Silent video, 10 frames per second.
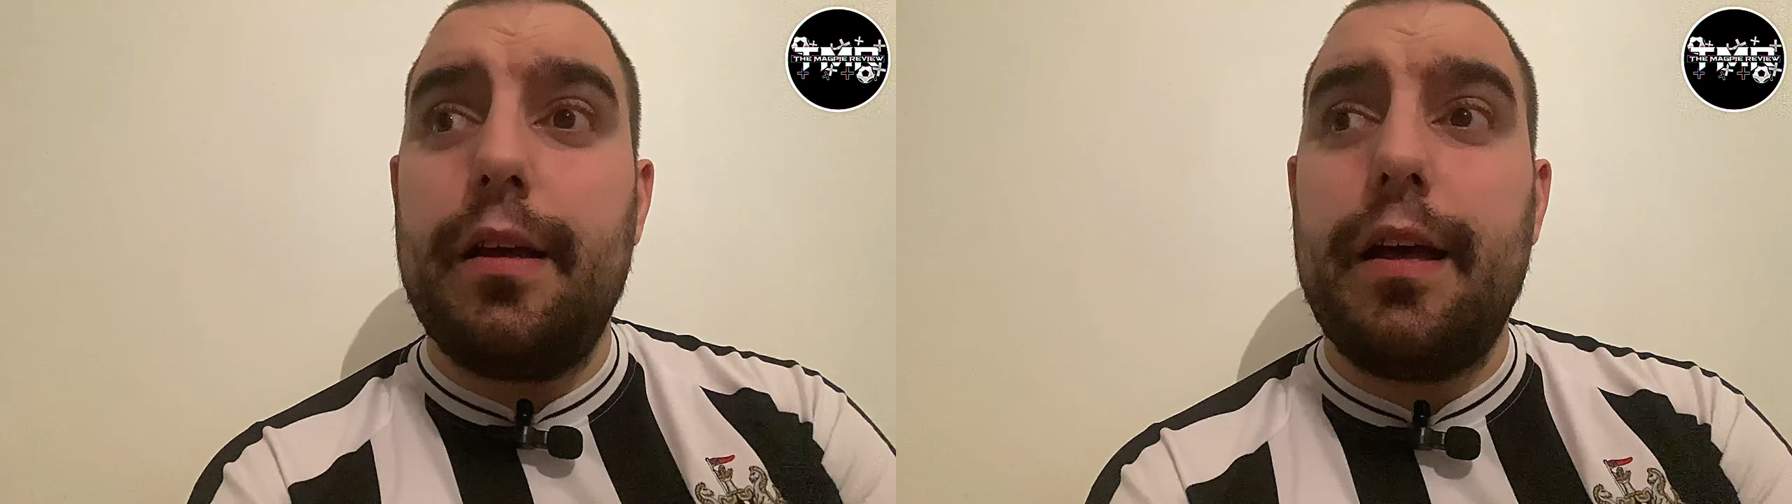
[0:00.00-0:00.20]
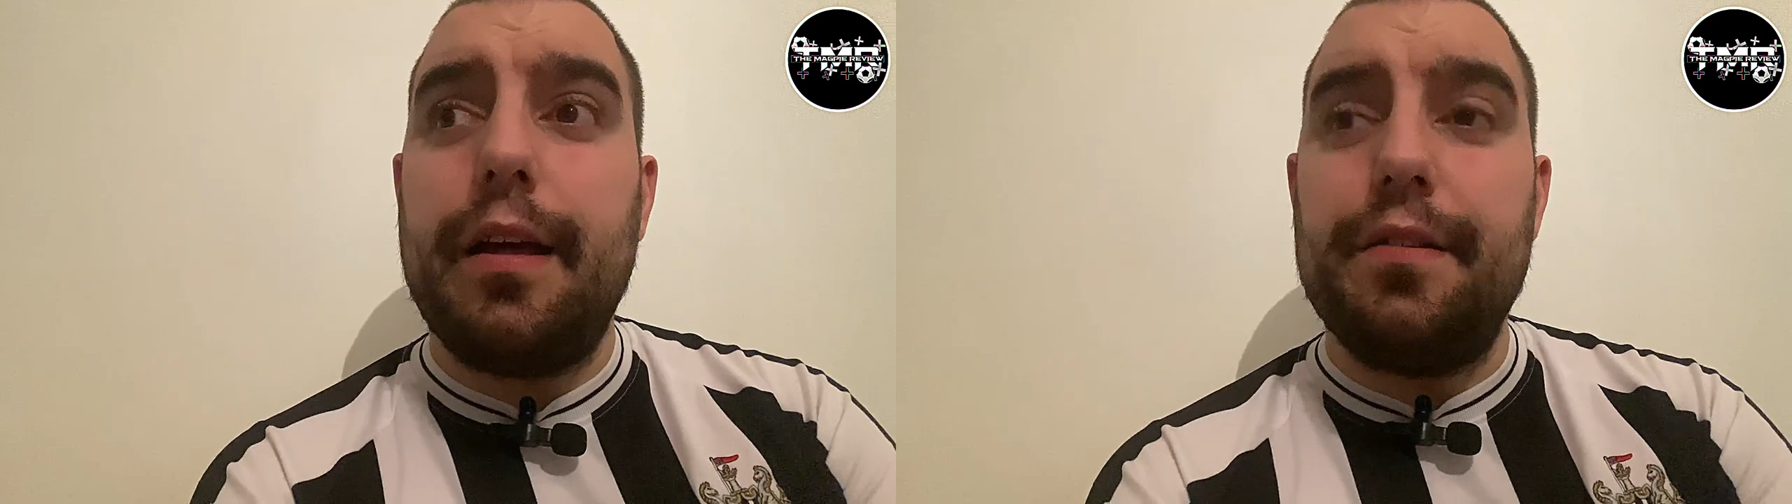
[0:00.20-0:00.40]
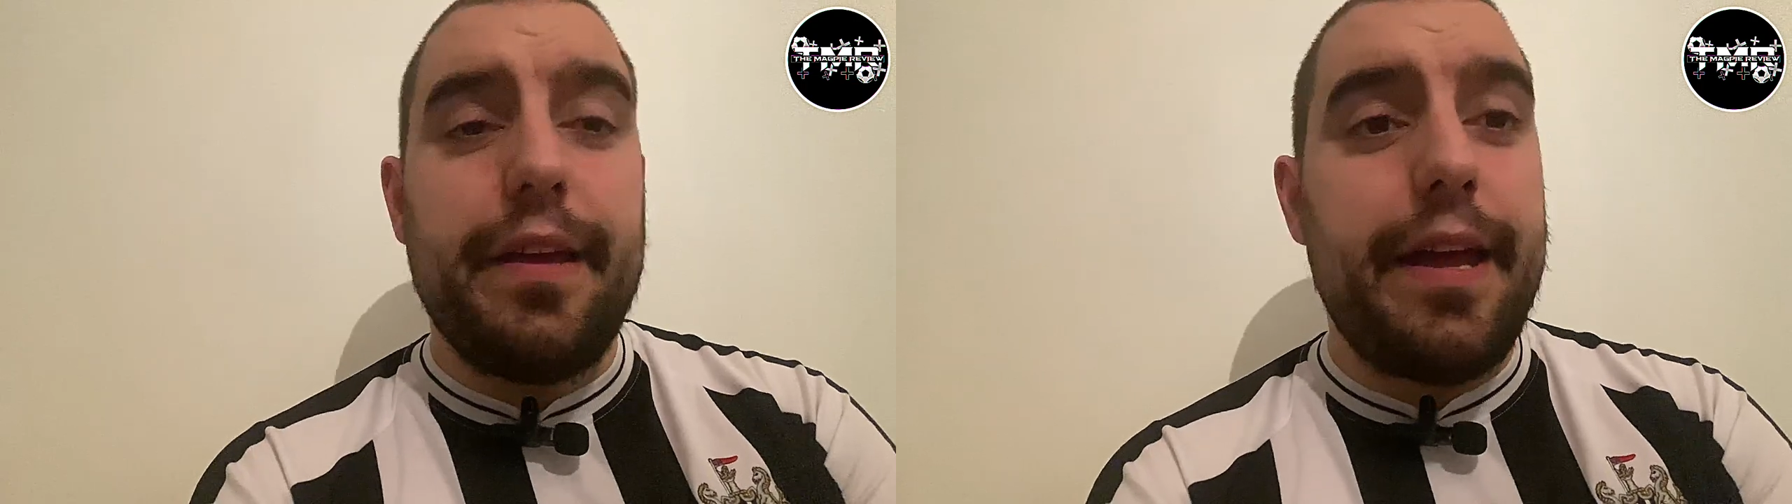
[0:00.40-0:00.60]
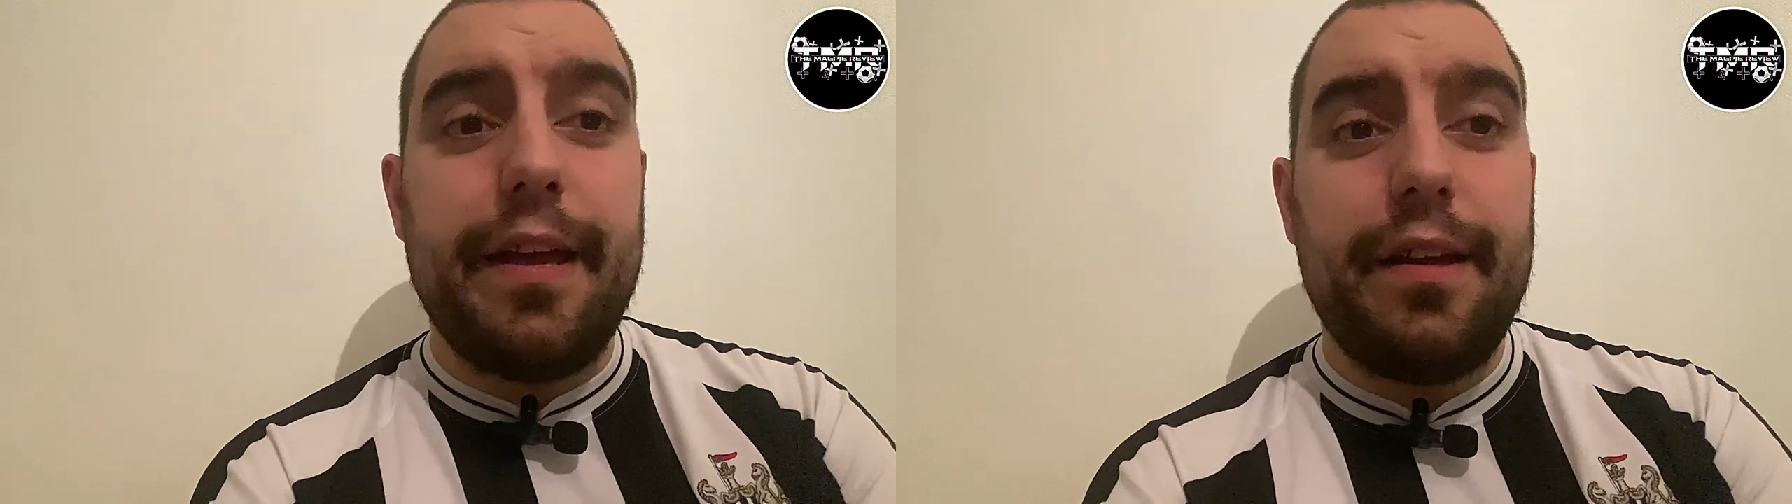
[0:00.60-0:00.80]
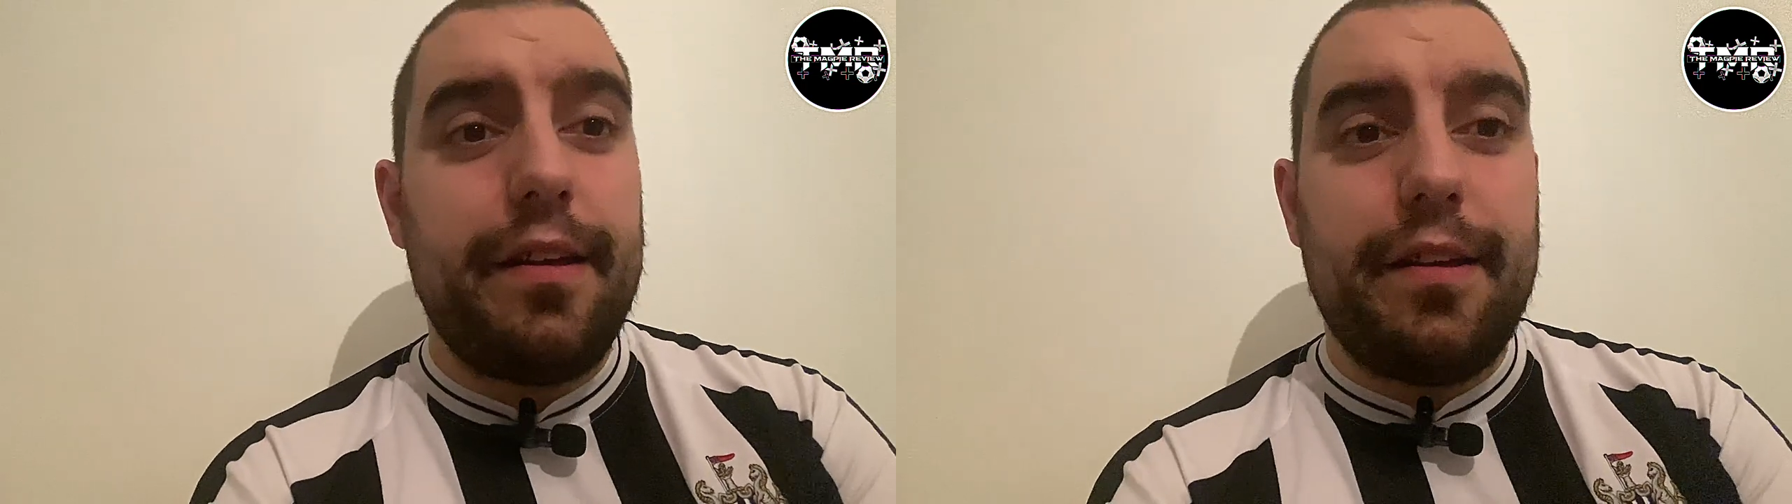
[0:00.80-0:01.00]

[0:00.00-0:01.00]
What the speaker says: And yeah,